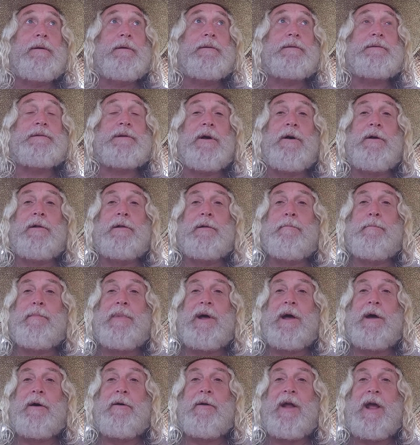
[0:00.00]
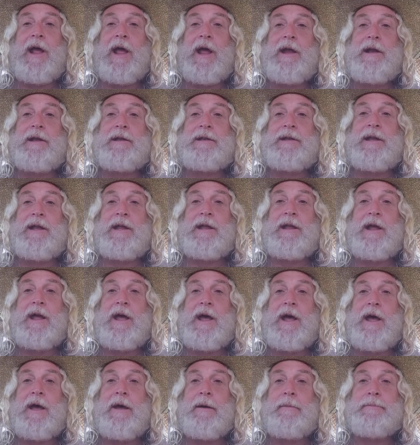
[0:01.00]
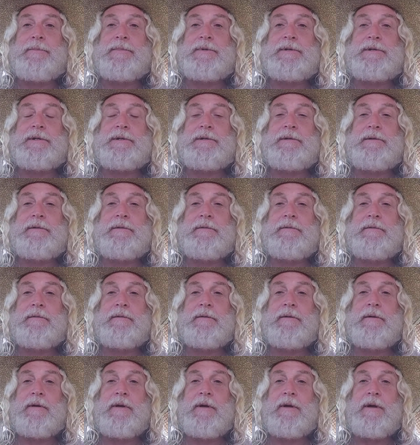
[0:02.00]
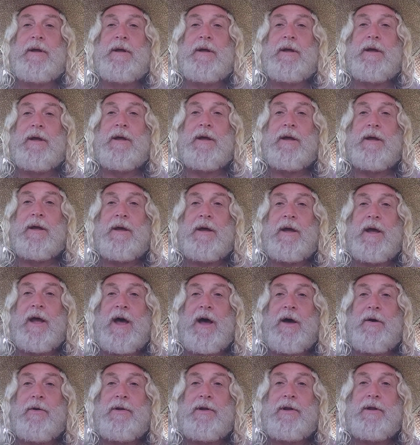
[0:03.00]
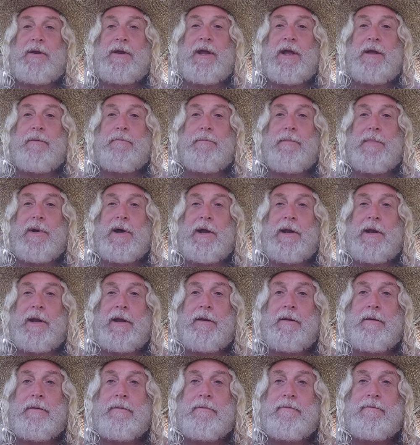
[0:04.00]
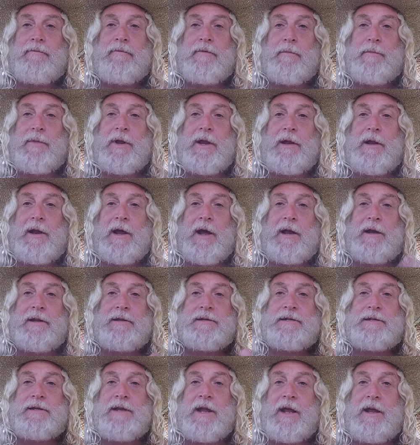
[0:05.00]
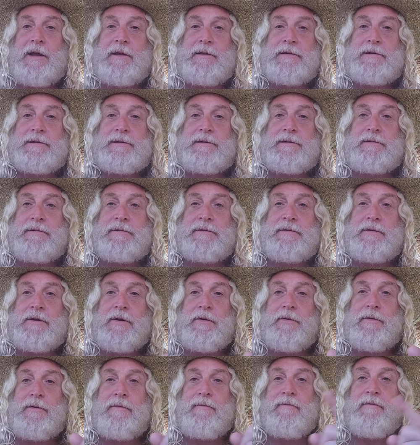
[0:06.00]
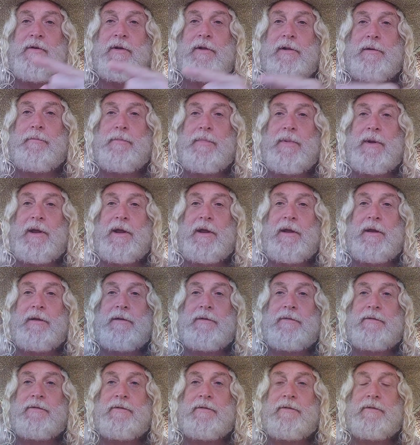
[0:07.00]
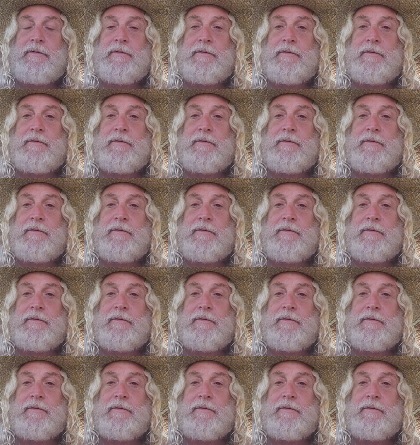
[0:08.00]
It's all about ATMs. How do you get money from the United States to the Philippines